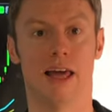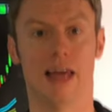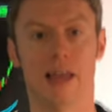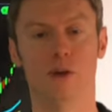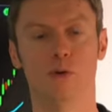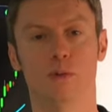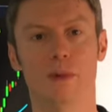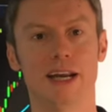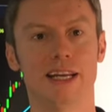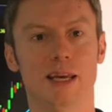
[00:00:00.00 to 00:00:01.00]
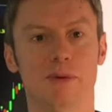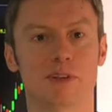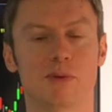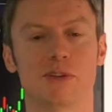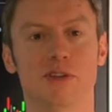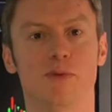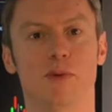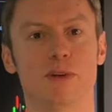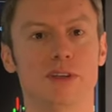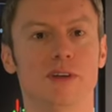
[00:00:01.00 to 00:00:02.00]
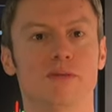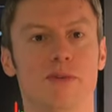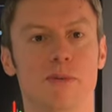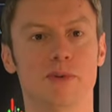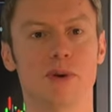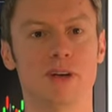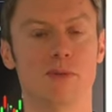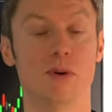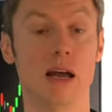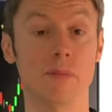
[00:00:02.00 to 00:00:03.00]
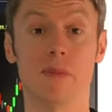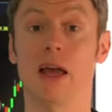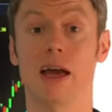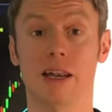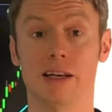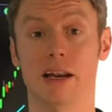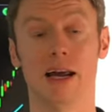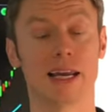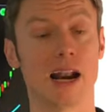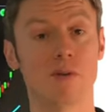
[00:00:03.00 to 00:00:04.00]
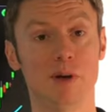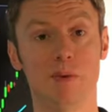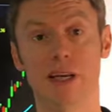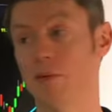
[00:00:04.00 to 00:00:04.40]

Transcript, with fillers: Hello, my name is Christian Walter from TradeVola, and like every week